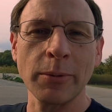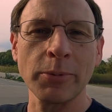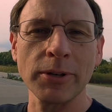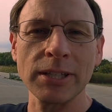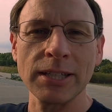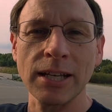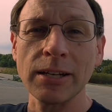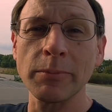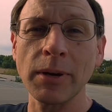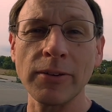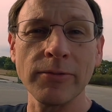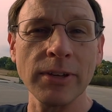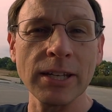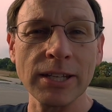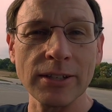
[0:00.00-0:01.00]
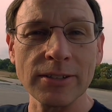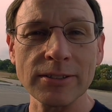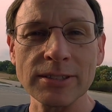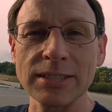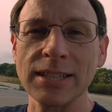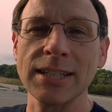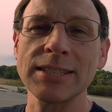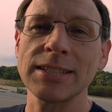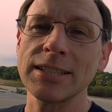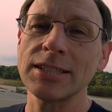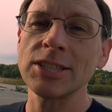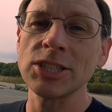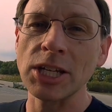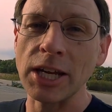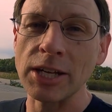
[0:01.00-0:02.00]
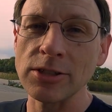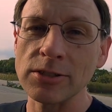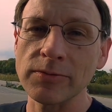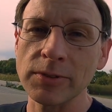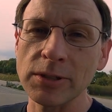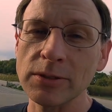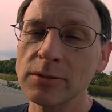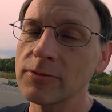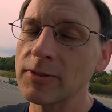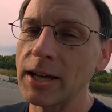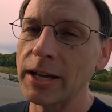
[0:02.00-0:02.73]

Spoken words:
I put at the end of my videos that says change your view,